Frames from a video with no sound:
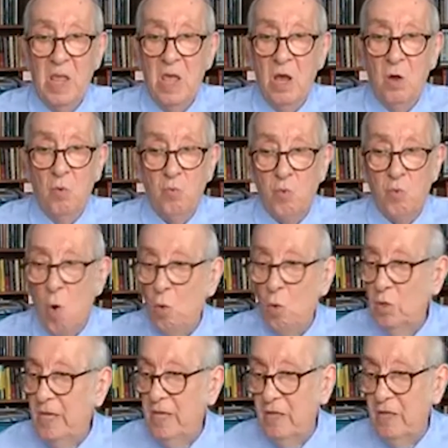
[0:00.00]

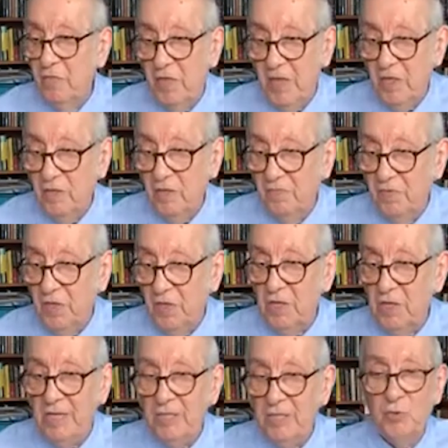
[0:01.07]
rolling and things of this
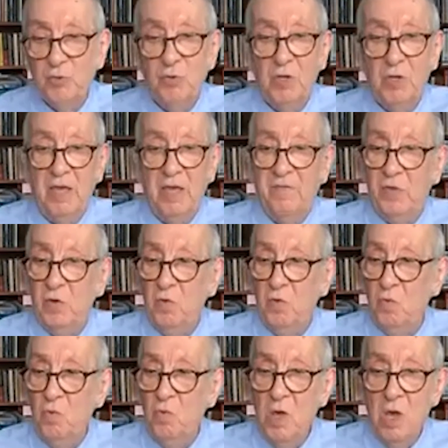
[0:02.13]
nature to give
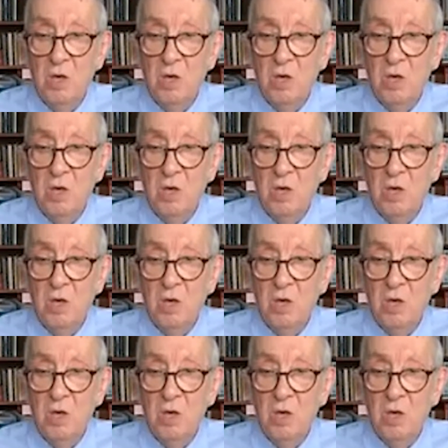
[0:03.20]
you